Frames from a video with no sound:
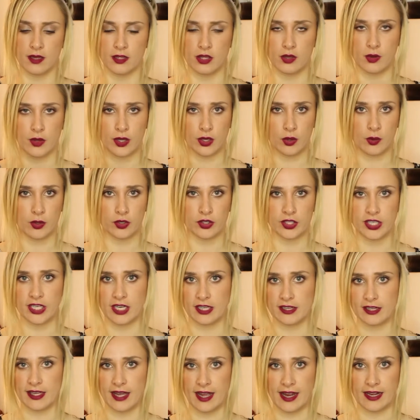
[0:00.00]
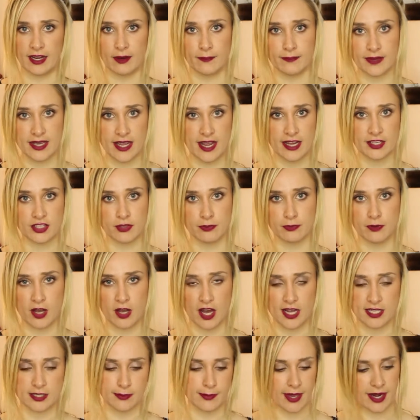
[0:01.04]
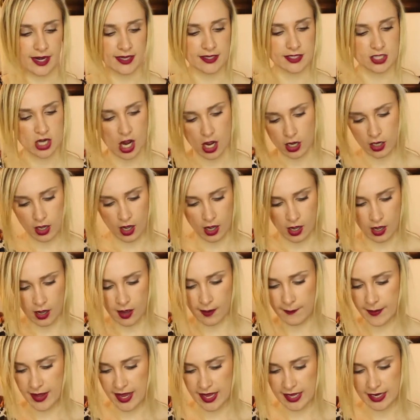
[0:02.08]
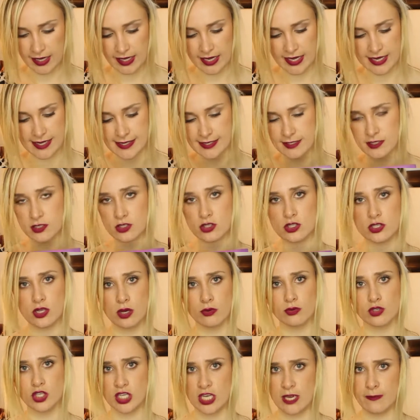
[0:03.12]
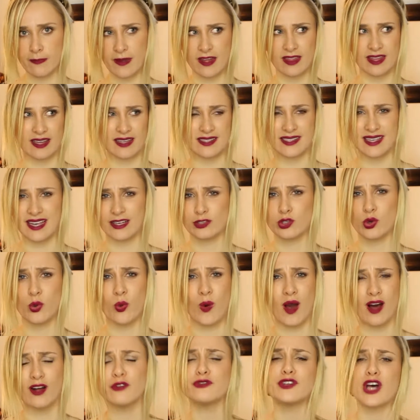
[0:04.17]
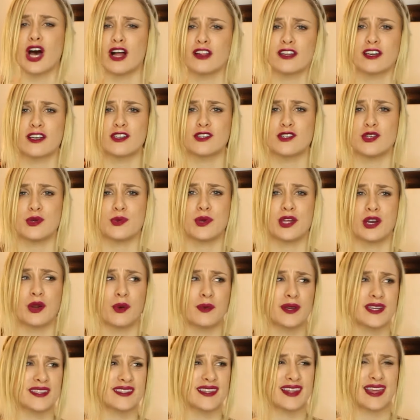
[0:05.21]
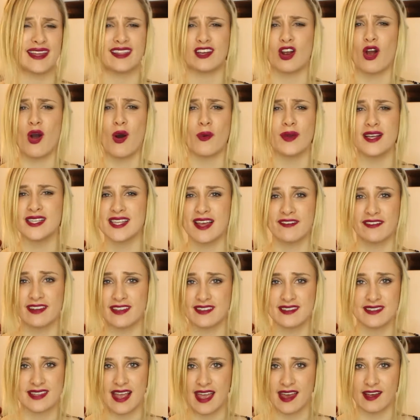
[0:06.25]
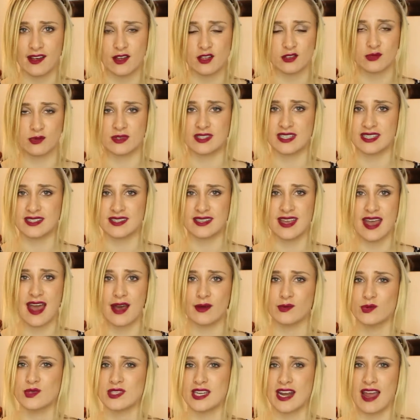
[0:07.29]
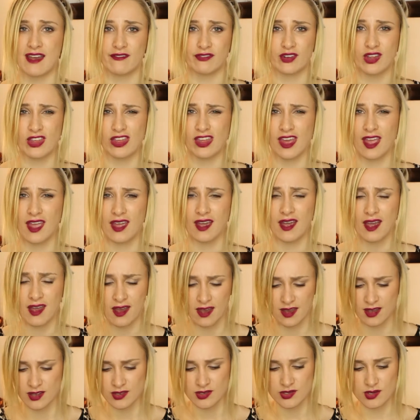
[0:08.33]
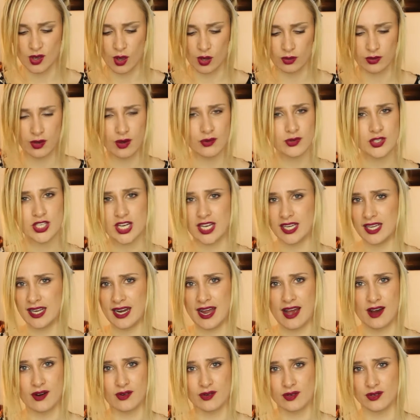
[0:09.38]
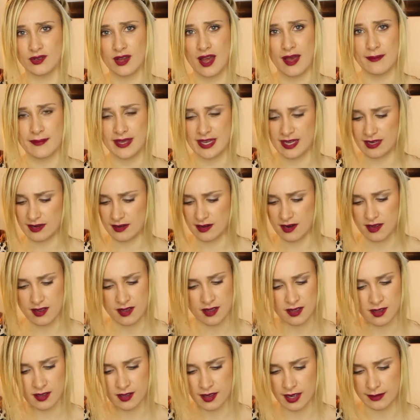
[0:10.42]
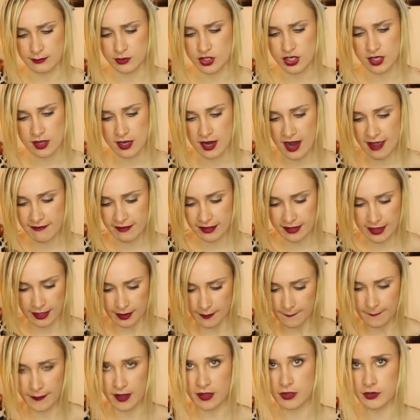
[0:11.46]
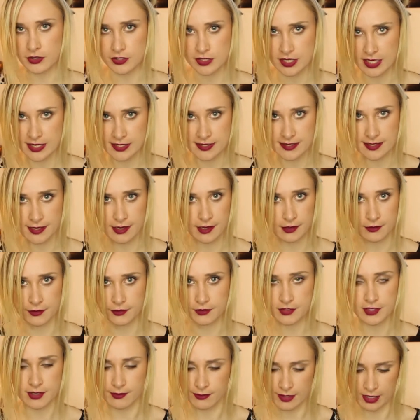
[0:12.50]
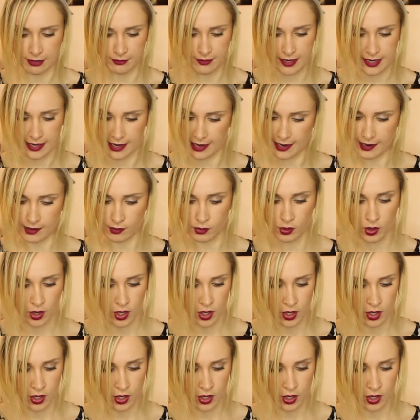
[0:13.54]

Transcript: You can order it online on bhcosmetics.com. It is so cheap. I think it's like $12. You can always, like they're always having sales with discounts and everything. So go check it out. I mean, I'm sure they're having like a Mother's Day sale or something right now.